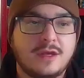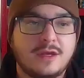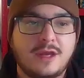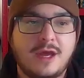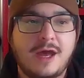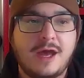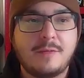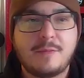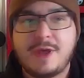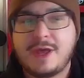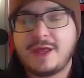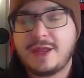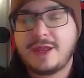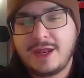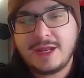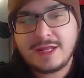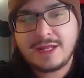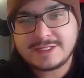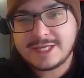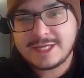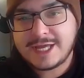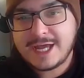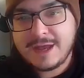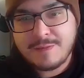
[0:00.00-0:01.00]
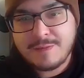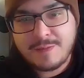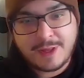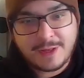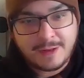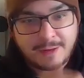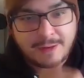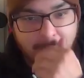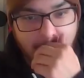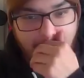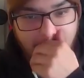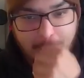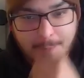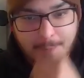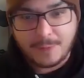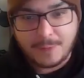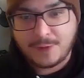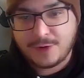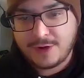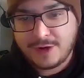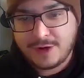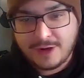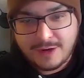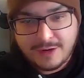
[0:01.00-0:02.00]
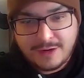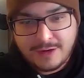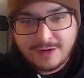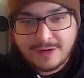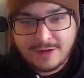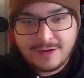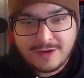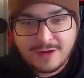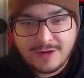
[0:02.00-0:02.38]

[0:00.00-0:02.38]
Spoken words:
Yeah, man, anytime, man. We're here.